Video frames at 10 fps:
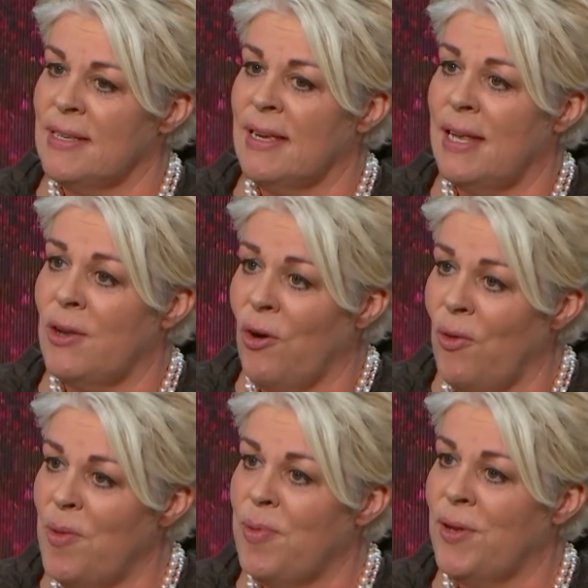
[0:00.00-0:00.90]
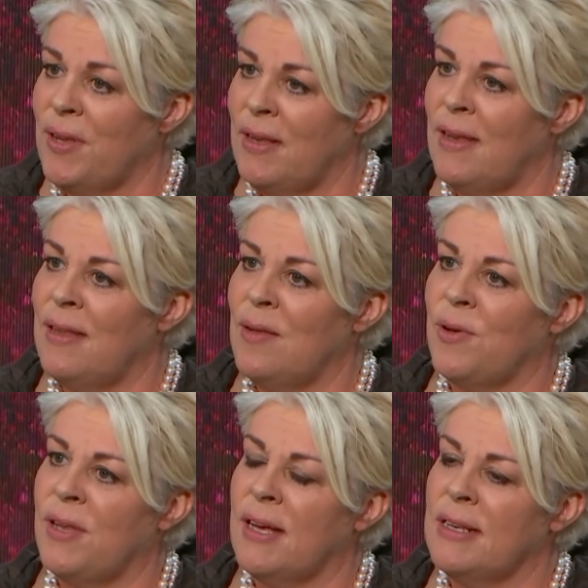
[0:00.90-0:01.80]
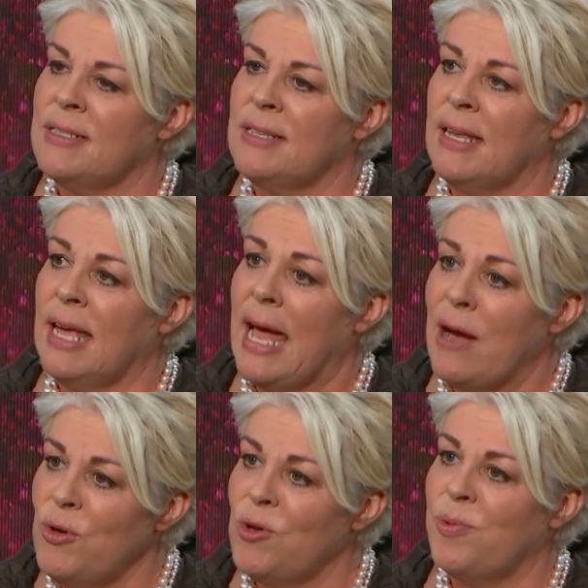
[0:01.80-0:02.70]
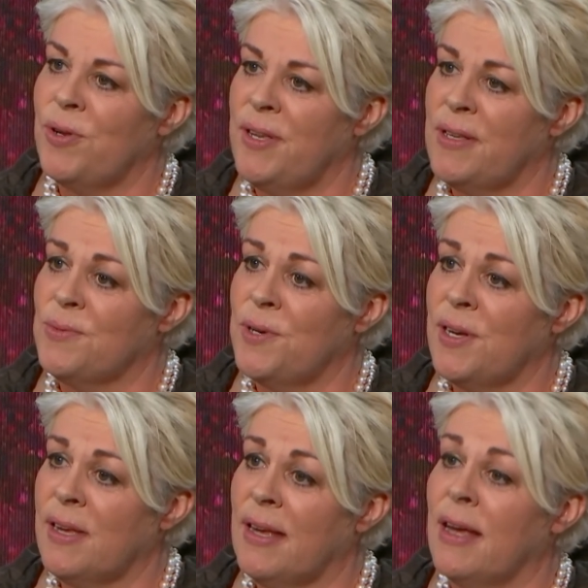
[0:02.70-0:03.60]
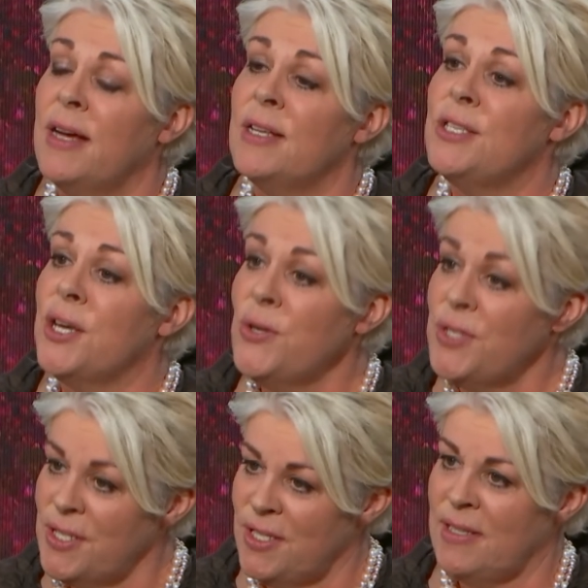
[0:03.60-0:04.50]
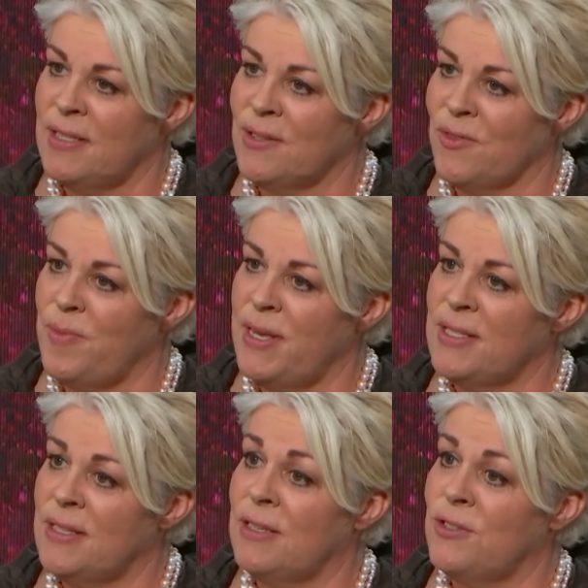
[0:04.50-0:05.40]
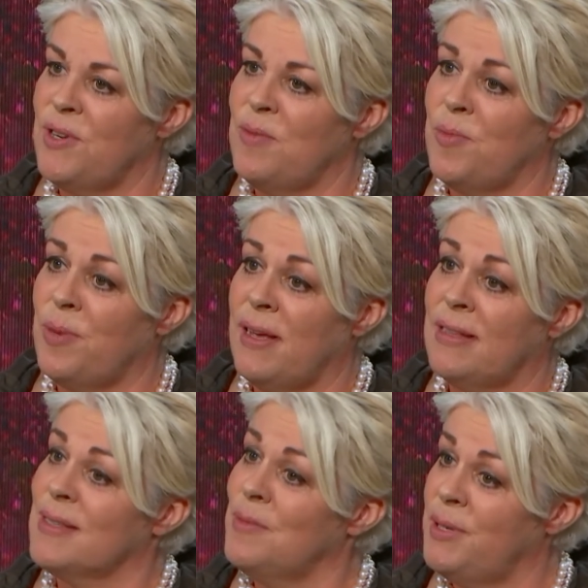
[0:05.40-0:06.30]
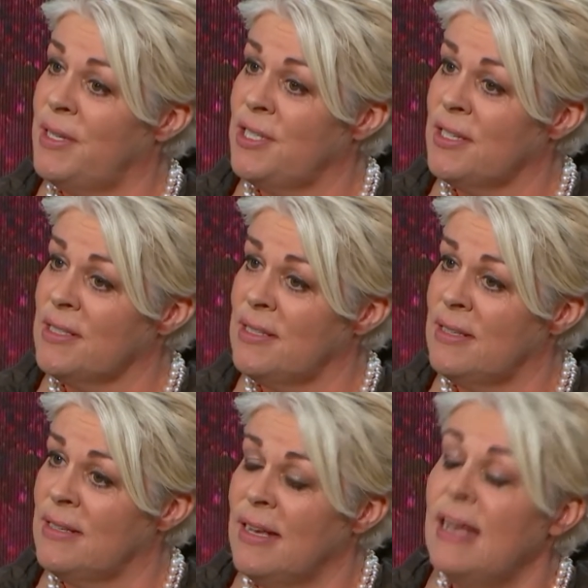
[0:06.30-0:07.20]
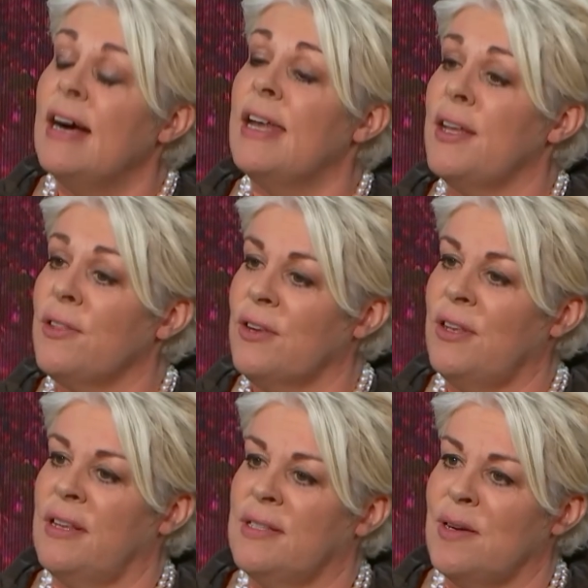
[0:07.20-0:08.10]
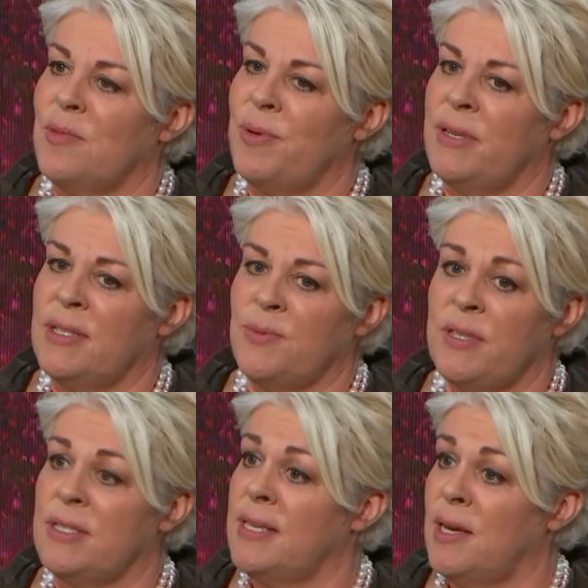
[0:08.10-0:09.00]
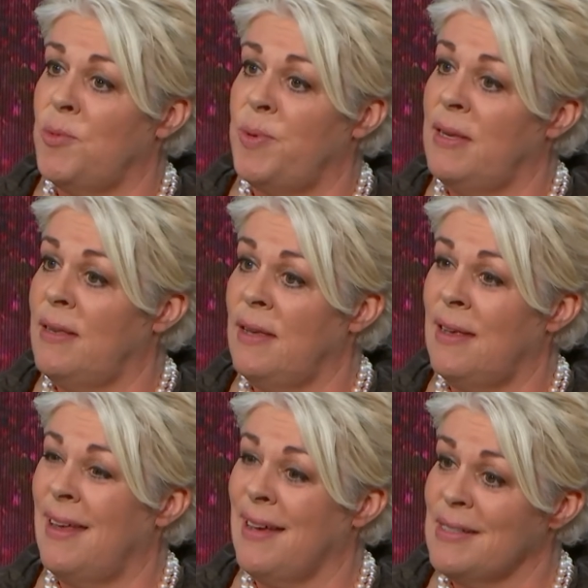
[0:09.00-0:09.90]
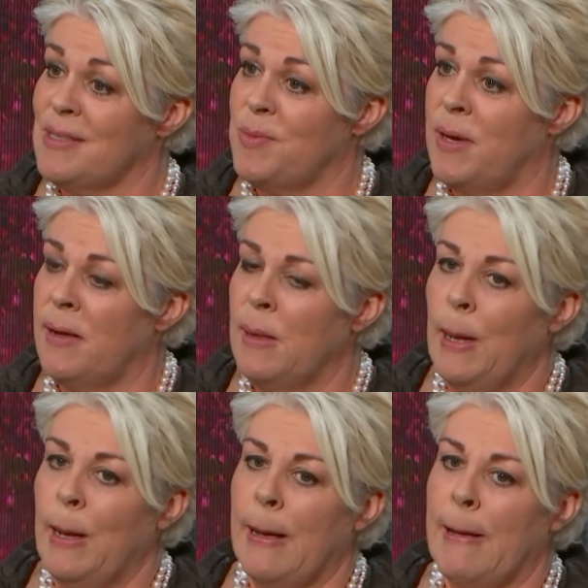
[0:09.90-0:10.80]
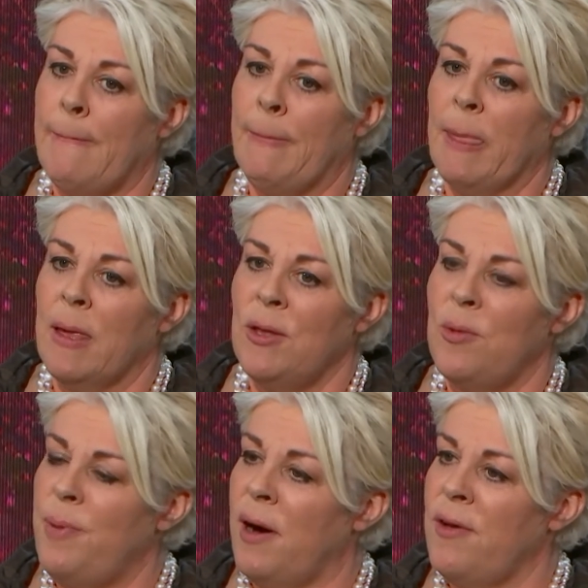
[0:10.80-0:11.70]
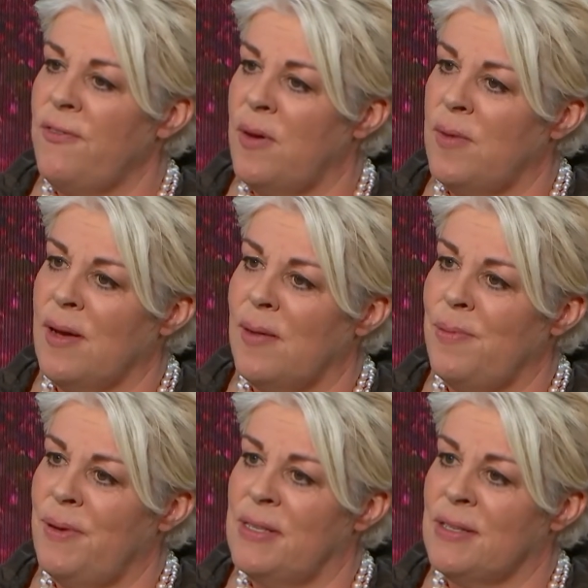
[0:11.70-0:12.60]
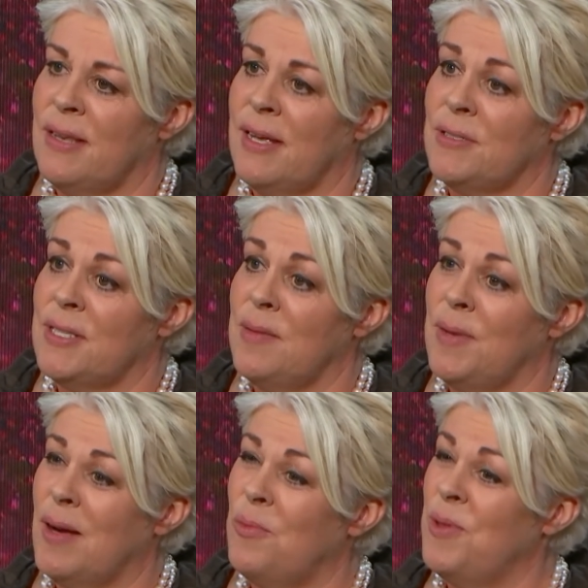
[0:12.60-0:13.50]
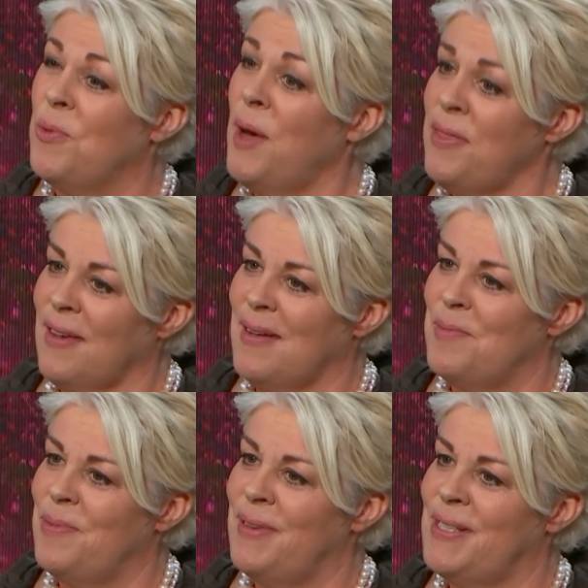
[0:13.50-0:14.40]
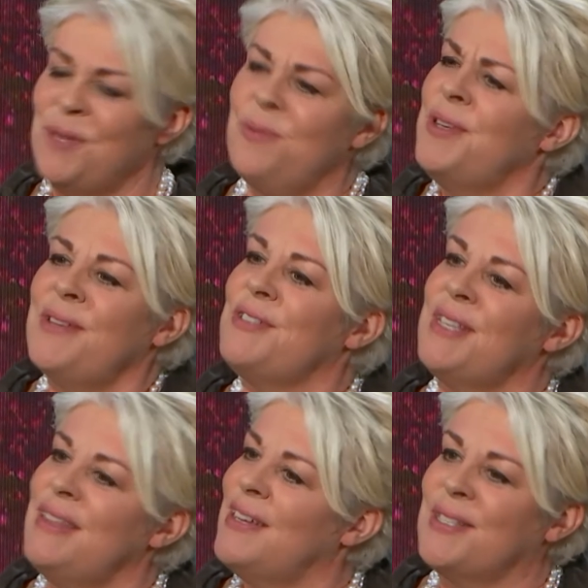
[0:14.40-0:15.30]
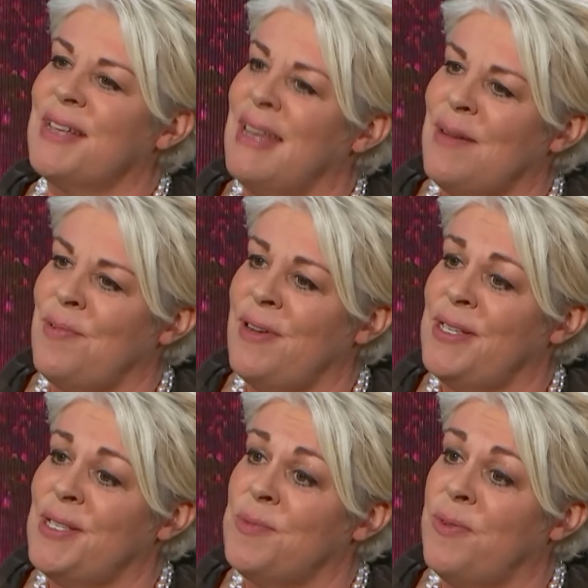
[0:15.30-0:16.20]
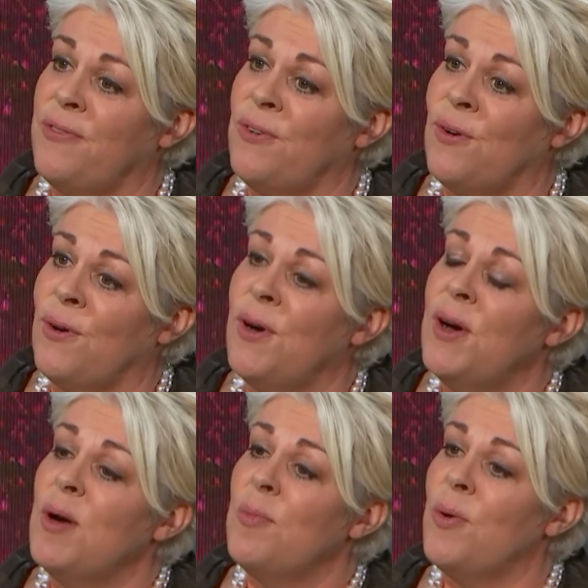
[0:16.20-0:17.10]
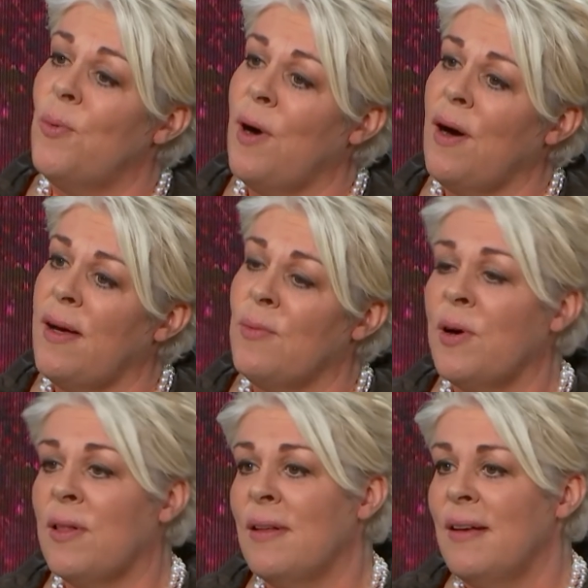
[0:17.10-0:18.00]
again, on the body and in the body, understanding how your body is working, dosages of medicine and treatment plans can be adjusted. Another good example is with COPD and asthma. Biopharma companies are now teaming up with weather companies. You wouldn't have seen those collaborations before, but why? Well,